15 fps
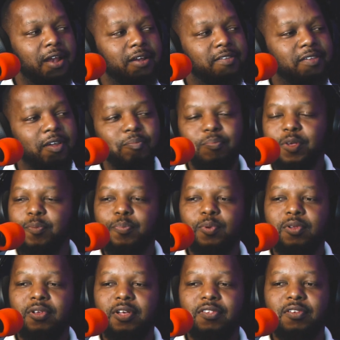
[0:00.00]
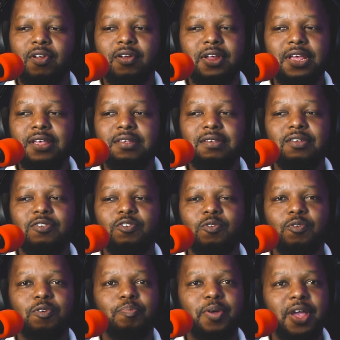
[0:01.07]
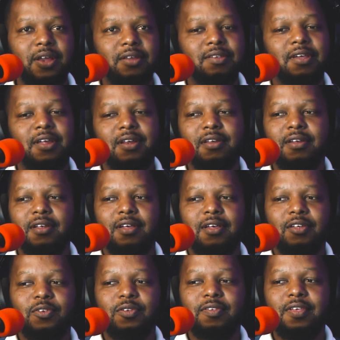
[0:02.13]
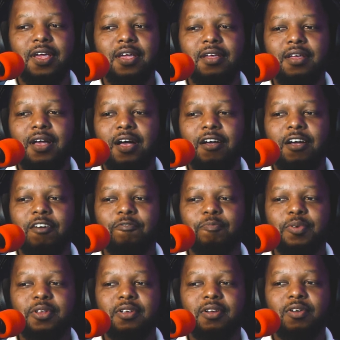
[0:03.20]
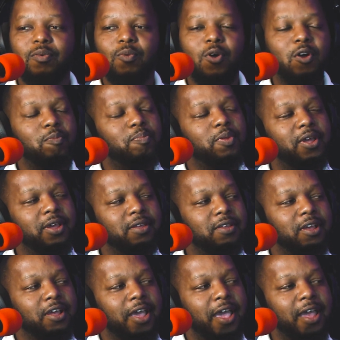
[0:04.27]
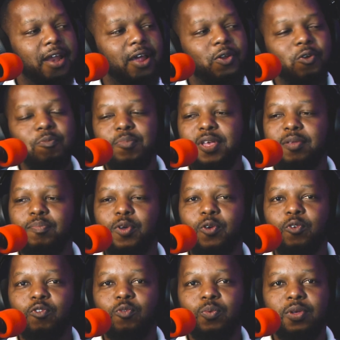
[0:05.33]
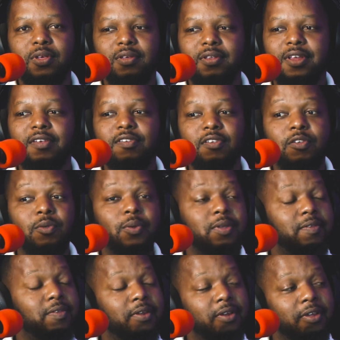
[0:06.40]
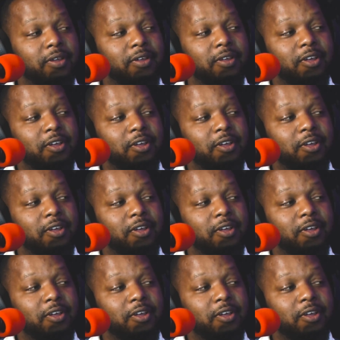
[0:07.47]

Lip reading: And some people, it's not easy to repent and to say, I've been in a wrong place. And I don't mean because we necessarily sinning.